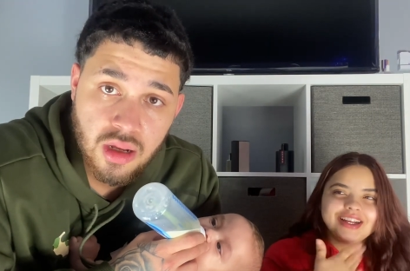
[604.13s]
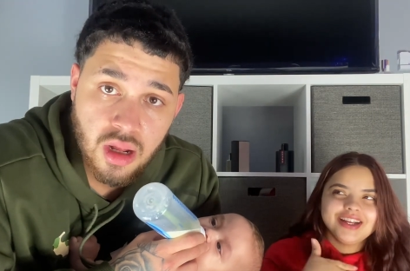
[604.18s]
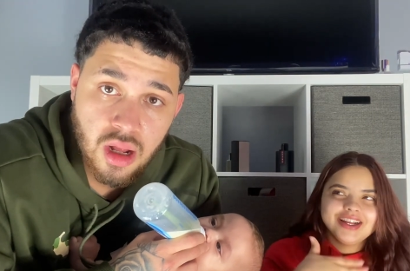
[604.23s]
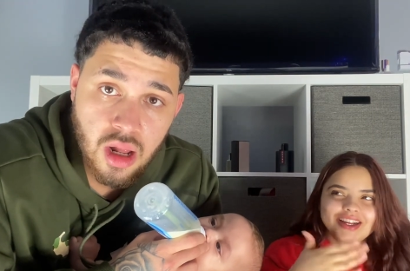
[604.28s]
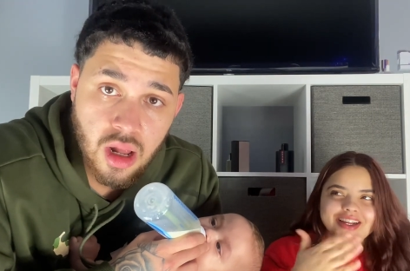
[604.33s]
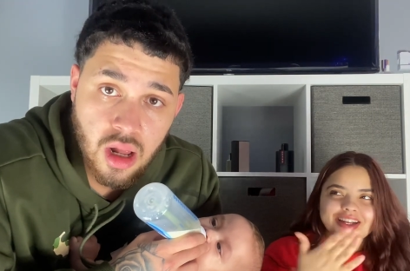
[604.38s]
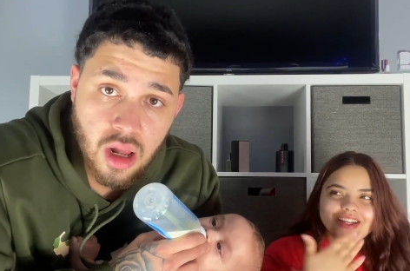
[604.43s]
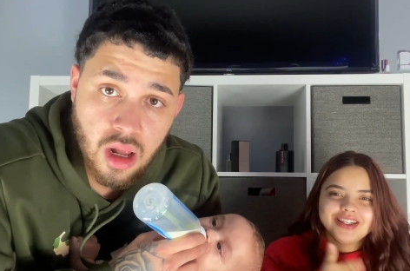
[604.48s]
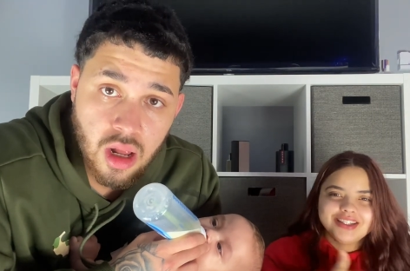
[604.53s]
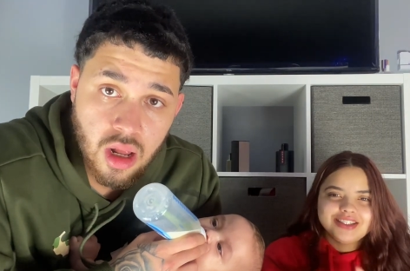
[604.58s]
Speaker 1: it
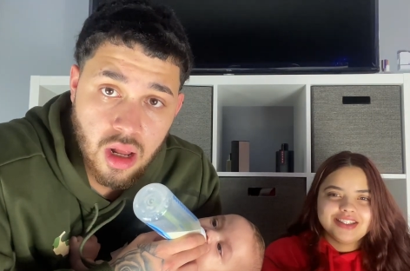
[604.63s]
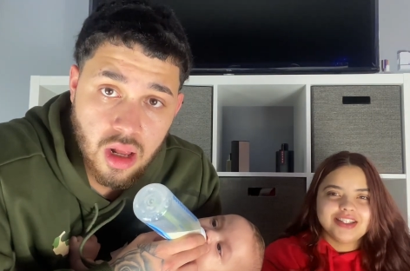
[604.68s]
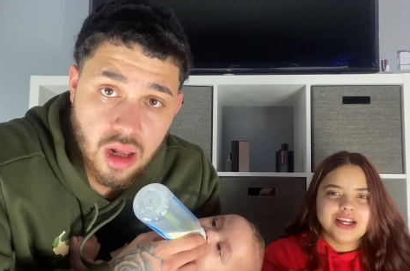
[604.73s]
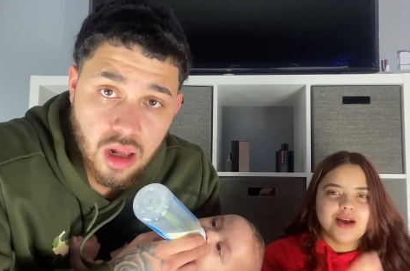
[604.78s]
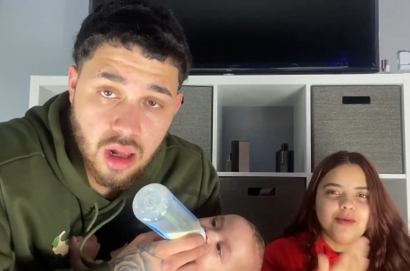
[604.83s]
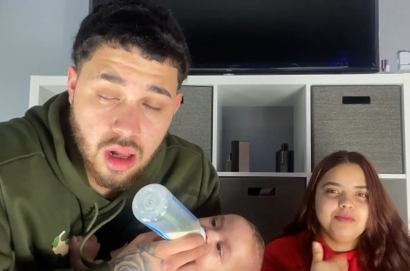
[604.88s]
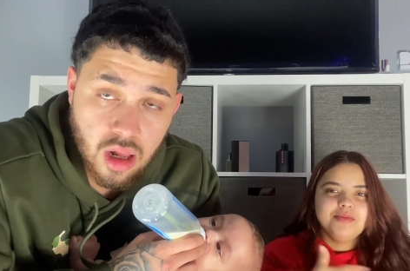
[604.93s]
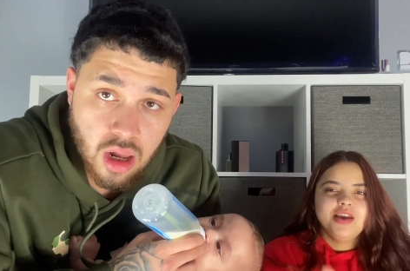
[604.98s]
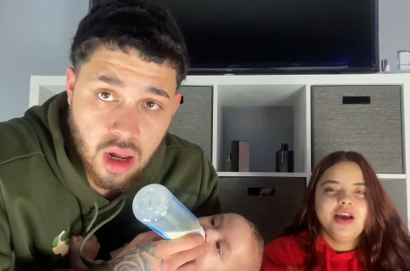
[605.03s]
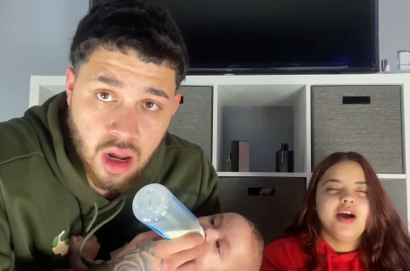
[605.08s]
is
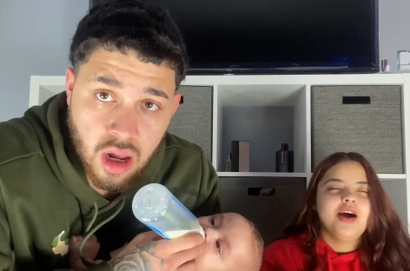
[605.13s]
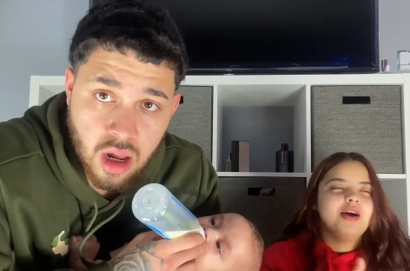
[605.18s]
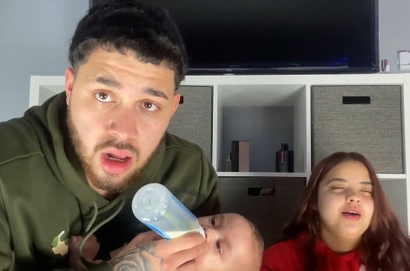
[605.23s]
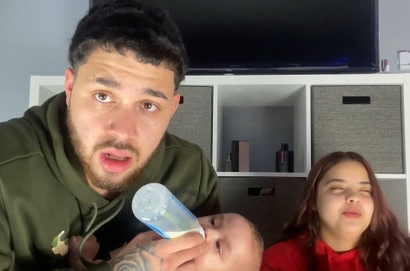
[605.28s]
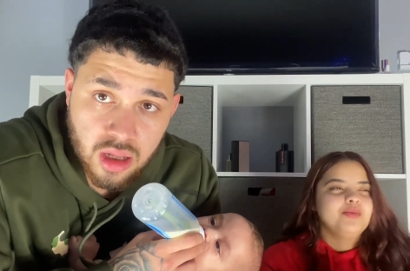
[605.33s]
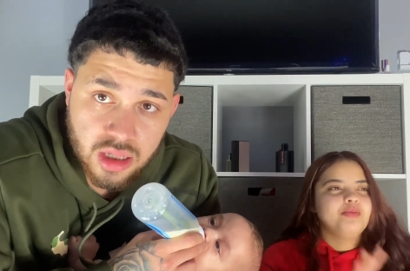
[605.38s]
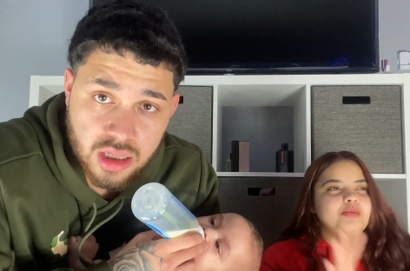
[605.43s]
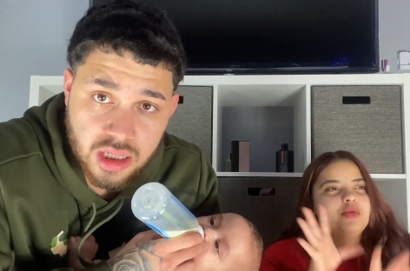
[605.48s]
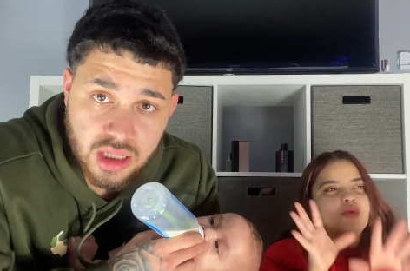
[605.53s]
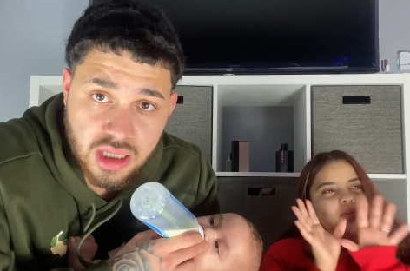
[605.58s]
samyang
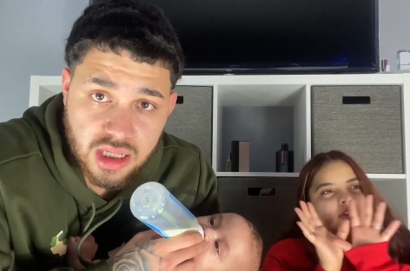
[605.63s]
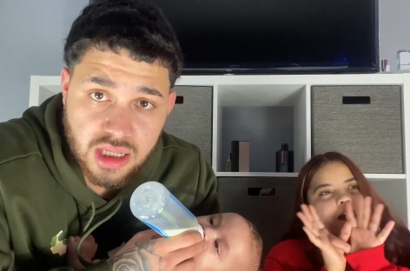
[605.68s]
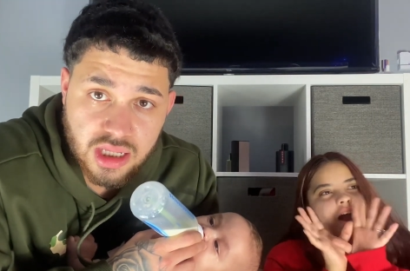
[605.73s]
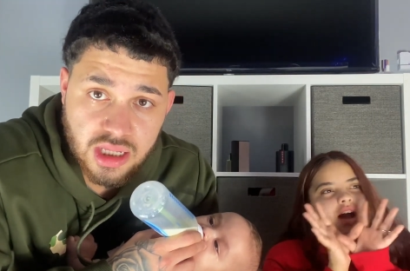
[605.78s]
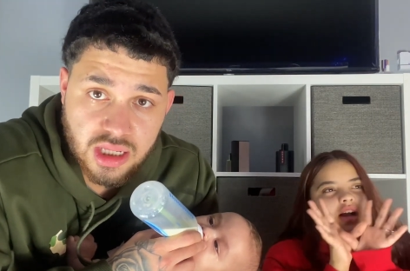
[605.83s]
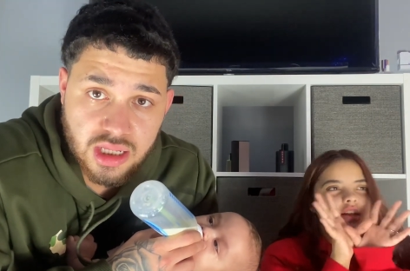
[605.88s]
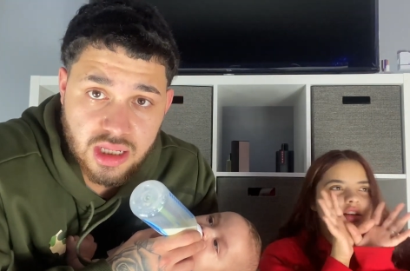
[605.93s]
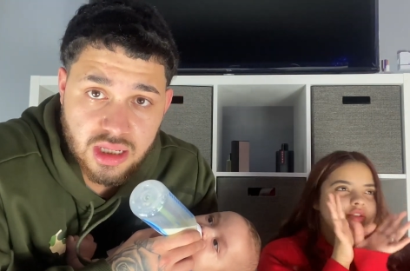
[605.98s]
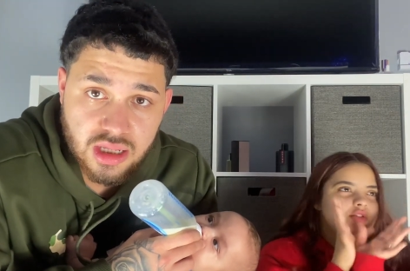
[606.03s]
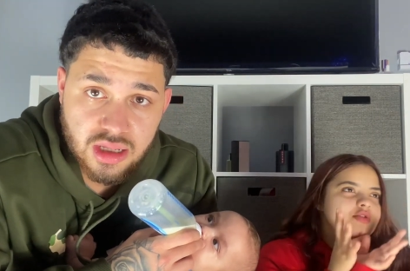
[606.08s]

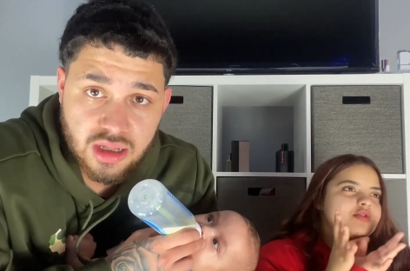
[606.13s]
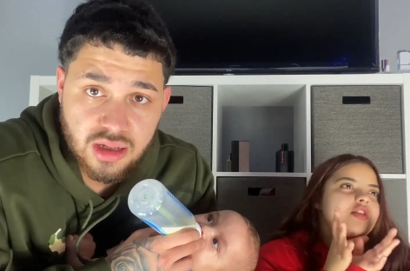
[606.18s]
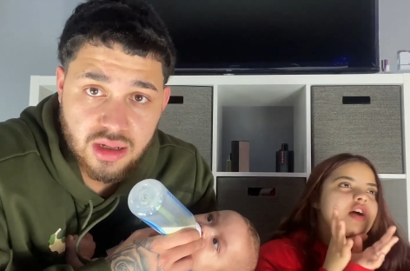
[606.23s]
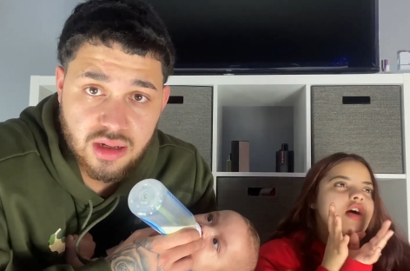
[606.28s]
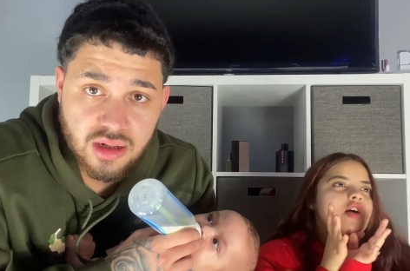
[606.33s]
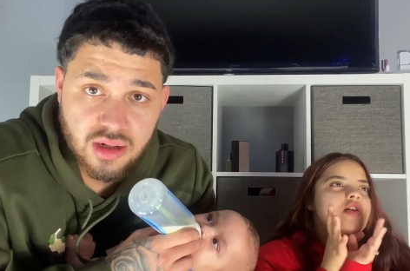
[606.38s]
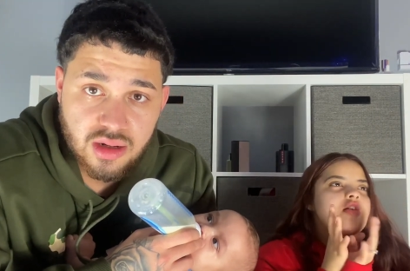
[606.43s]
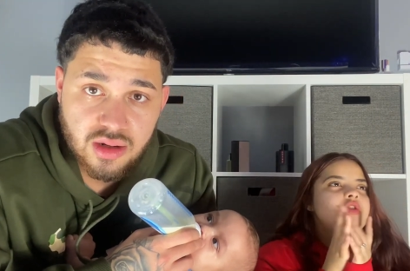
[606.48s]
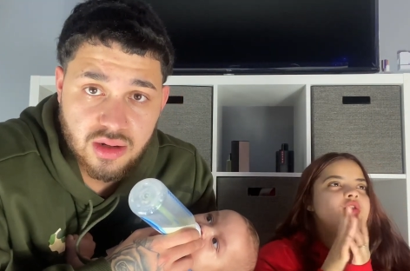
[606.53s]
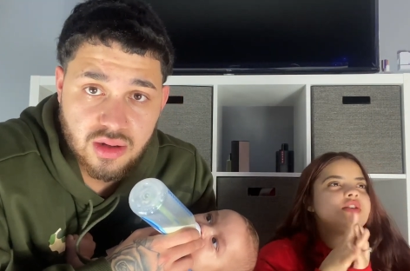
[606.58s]

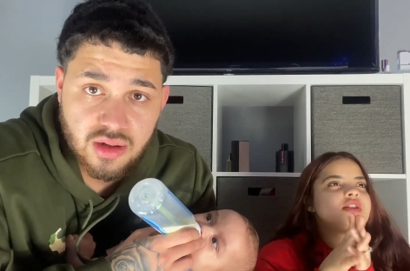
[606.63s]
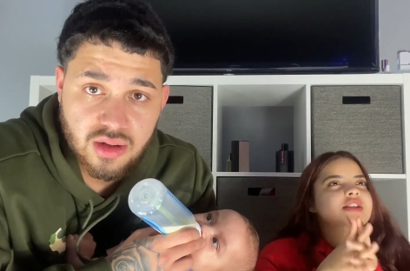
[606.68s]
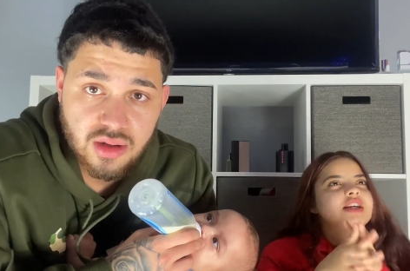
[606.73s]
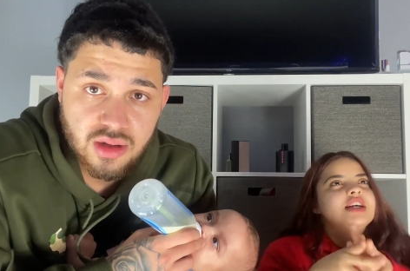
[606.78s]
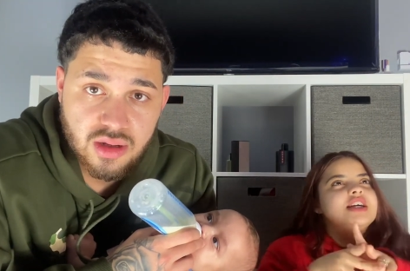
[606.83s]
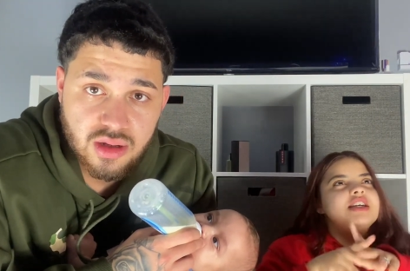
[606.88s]
noodles.